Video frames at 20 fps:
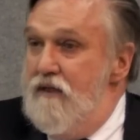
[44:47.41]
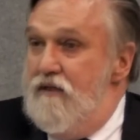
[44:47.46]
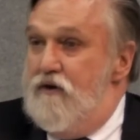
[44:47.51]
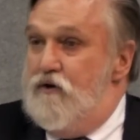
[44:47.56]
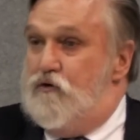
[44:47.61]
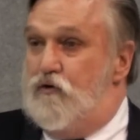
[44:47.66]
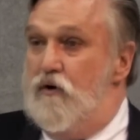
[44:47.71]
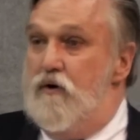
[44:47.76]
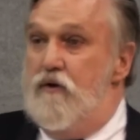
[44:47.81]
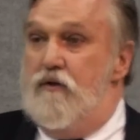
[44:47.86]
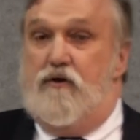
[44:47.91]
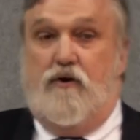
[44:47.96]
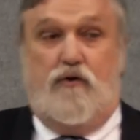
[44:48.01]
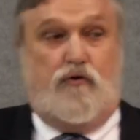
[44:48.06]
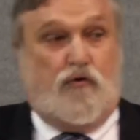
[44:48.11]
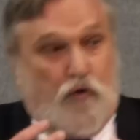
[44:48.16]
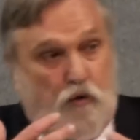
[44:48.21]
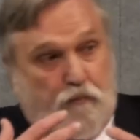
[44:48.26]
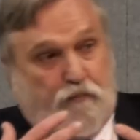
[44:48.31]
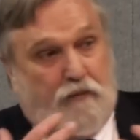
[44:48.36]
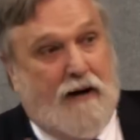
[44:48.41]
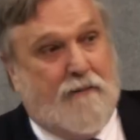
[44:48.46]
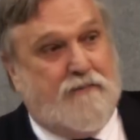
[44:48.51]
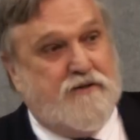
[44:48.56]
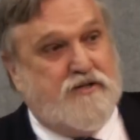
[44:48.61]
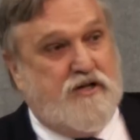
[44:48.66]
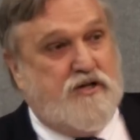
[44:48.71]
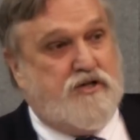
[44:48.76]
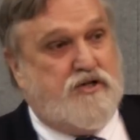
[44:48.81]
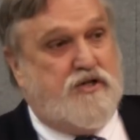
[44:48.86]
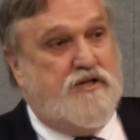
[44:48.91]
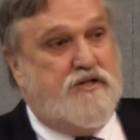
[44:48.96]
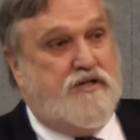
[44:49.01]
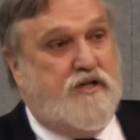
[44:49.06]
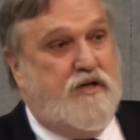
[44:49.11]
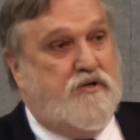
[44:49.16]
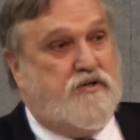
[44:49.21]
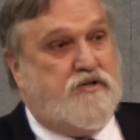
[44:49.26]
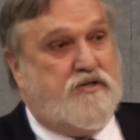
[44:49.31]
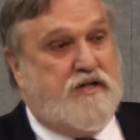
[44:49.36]
The, tr- the true propositions
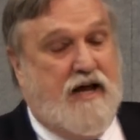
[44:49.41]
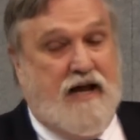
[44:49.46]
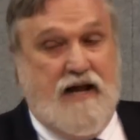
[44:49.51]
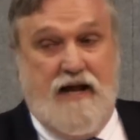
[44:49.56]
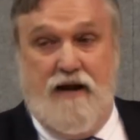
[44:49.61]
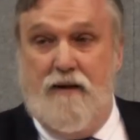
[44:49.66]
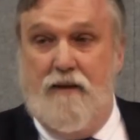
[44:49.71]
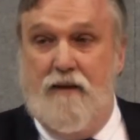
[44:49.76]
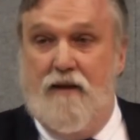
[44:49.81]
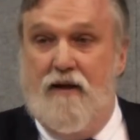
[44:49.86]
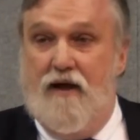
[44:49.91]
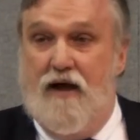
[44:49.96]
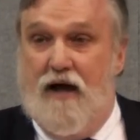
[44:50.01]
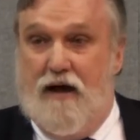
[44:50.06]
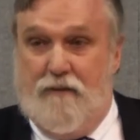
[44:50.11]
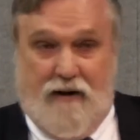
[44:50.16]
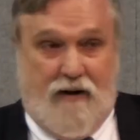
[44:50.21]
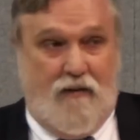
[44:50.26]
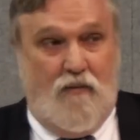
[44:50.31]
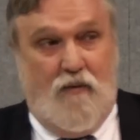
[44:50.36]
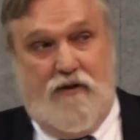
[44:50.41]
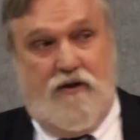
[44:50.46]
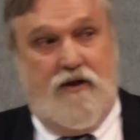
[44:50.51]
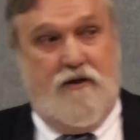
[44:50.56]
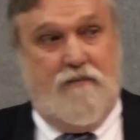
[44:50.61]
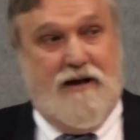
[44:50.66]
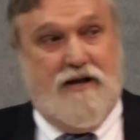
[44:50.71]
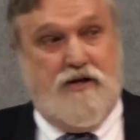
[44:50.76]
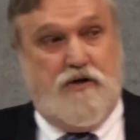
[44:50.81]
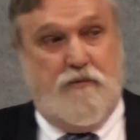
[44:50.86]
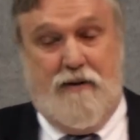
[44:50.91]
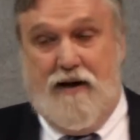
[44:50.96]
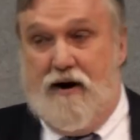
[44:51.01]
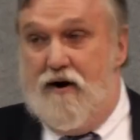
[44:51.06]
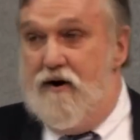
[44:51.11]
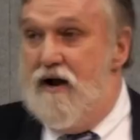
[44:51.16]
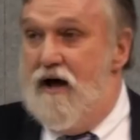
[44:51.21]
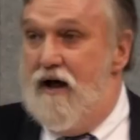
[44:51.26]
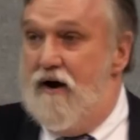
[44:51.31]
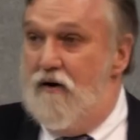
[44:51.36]
that you say about whether you made your
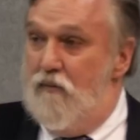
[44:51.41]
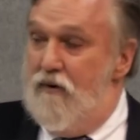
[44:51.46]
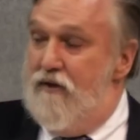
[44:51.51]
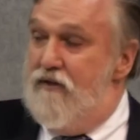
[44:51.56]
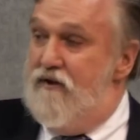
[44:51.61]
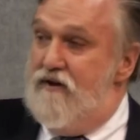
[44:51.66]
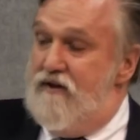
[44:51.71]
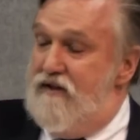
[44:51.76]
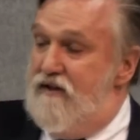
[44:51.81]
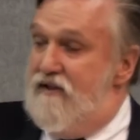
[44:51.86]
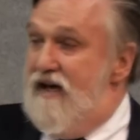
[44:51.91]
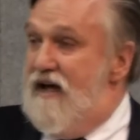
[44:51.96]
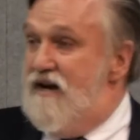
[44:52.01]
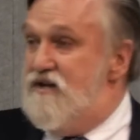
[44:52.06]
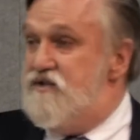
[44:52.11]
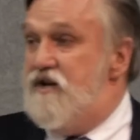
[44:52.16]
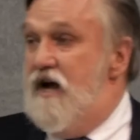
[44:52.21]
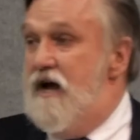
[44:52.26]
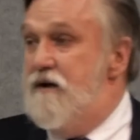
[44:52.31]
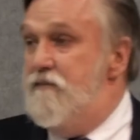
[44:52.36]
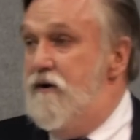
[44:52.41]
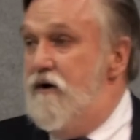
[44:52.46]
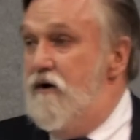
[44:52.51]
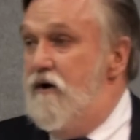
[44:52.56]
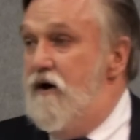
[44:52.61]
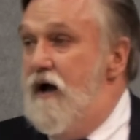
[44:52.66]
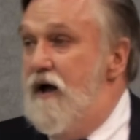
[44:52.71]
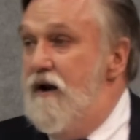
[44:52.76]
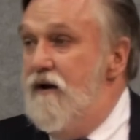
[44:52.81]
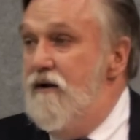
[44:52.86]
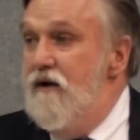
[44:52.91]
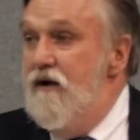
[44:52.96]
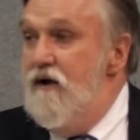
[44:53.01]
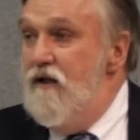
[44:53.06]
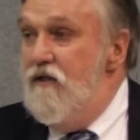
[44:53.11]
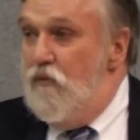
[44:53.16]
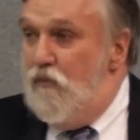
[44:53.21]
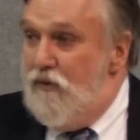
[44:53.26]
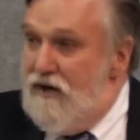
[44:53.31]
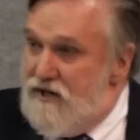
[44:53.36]
bed or not, or whether you did that assignment or not,
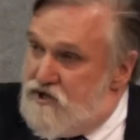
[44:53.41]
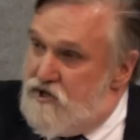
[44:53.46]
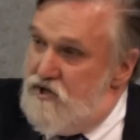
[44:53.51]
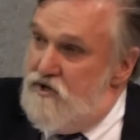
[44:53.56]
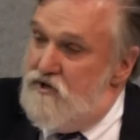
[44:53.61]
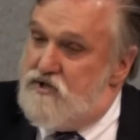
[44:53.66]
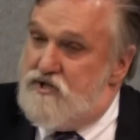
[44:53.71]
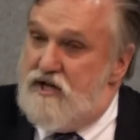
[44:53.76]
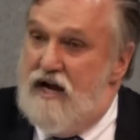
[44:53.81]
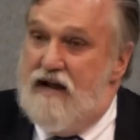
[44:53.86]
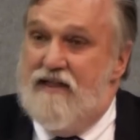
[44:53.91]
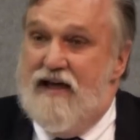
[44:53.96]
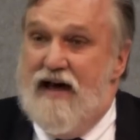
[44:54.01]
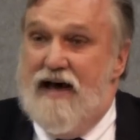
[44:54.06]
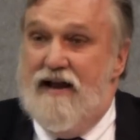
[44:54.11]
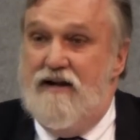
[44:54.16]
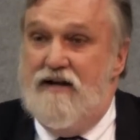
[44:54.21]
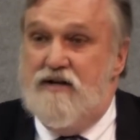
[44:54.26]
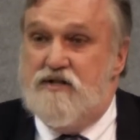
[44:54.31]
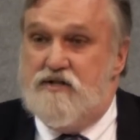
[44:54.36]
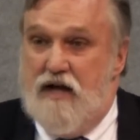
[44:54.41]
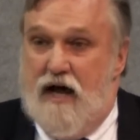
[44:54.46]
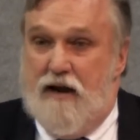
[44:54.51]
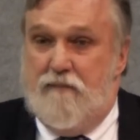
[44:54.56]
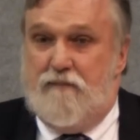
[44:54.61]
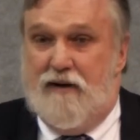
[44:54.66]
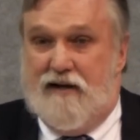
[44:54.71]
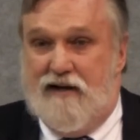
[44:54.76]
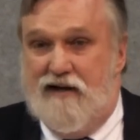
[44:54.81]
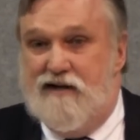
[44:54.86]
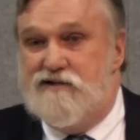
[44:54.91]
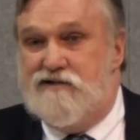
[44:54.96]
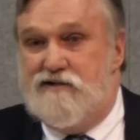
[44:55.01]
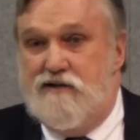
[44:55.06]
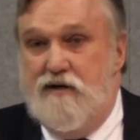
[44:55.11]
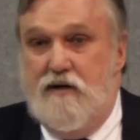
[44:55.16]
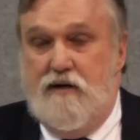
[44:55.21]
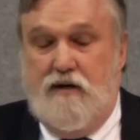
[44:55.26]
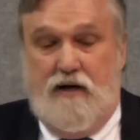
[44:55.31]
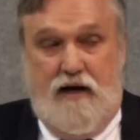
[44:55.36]
the reason you say that is not
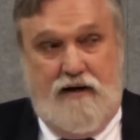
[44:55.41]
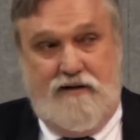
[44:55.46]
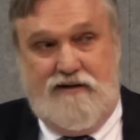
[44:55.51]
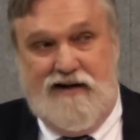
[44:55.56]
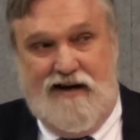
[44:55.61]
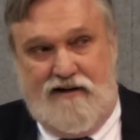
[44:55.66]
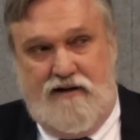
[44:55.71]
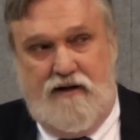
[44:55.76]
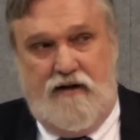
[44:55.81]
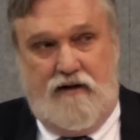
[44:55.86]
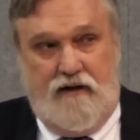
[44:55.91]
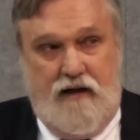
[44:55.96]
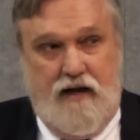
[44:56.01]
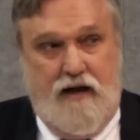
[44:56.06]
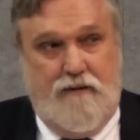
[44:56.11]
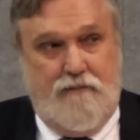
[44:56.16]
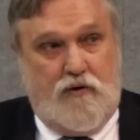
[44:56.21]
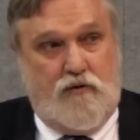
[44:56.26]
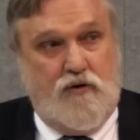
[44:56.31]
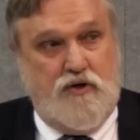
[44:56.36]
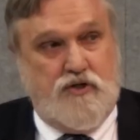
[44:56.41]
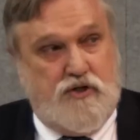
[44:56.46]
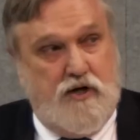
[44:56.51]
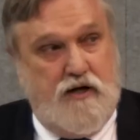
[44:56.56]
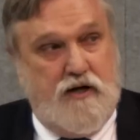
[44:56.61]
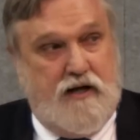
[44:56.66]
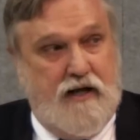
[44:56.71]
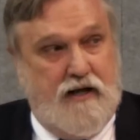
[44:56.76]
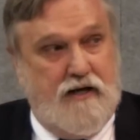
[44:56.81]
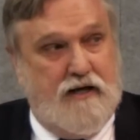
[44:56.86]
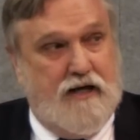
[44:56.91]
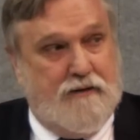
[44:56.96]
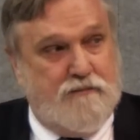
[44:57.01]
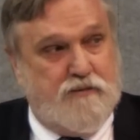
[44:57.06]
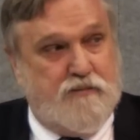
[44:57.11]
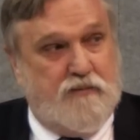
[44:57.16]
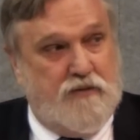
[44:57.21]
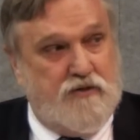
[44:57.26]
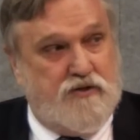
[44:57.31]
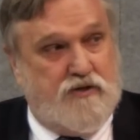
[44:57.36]
because uh, technically I'm a Christian kid and
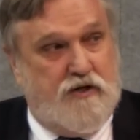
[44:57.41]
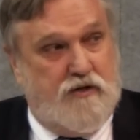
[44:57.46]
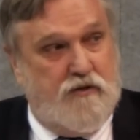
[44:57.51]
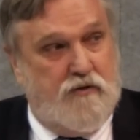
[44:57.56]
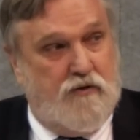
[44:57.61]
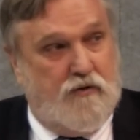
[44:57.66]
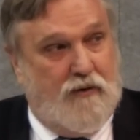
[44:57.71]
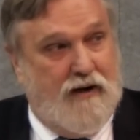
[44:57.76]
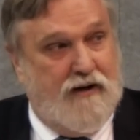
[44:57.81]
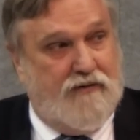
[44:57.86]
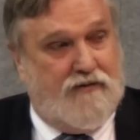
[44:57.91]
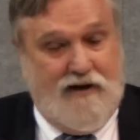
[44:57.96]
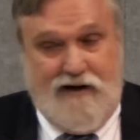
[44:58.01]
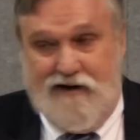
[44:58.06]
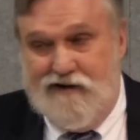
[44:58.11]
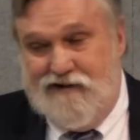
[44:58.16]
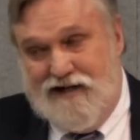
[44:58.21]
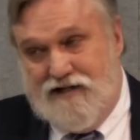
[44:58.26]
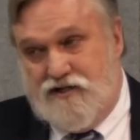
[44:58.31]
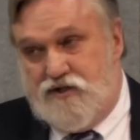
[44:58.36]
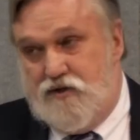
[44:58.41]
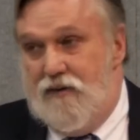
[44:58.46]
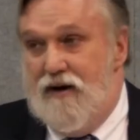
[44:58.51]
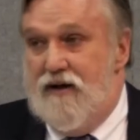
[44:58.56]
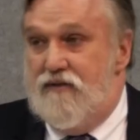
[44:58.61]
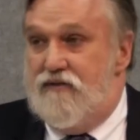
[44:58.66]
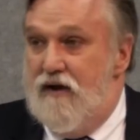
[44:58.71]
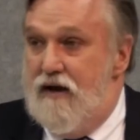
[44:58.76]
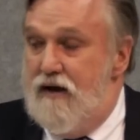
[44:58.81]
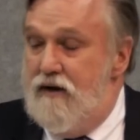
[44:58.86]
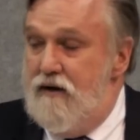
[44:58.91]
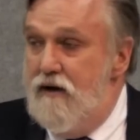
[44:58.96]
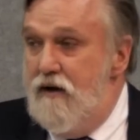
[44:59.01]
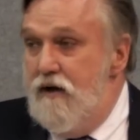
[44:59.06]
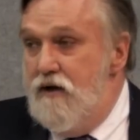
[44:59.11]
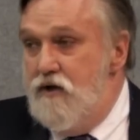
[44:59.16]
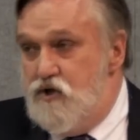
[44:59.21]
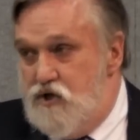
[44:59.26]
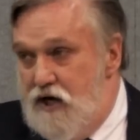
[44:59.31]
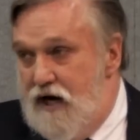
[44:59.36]
I'm supposed to do the right thing and that's the right thing,
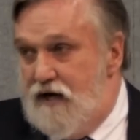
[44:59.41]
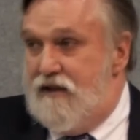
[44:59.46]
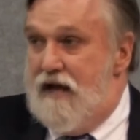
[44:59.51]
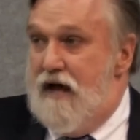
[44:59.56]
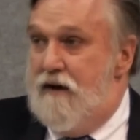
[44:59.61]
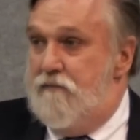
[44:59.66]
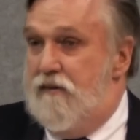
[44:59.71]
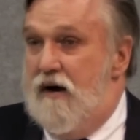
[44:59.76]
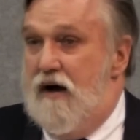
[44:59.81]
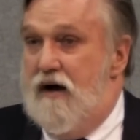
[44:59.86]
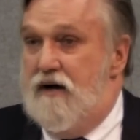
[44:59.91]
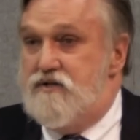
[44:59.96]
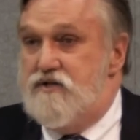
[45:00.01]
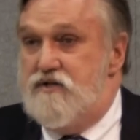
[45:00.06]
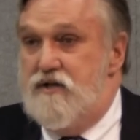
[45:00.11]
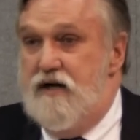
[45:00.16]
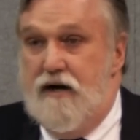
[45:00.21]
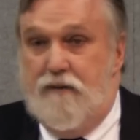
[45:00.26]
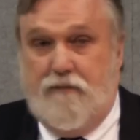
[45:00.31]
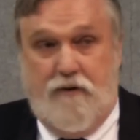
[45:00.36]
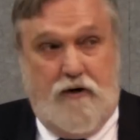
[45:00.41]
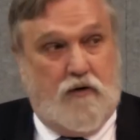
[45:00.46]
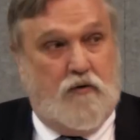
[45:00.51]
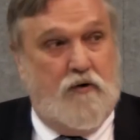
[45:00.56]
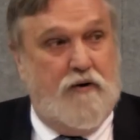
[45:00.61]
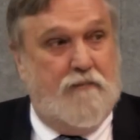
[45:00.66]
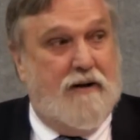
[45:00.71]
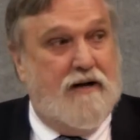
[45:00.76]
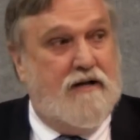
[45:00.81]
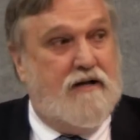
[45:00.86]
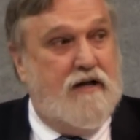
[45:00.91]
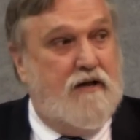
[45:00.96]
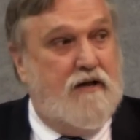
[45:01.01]
check that box and I'm going to grit my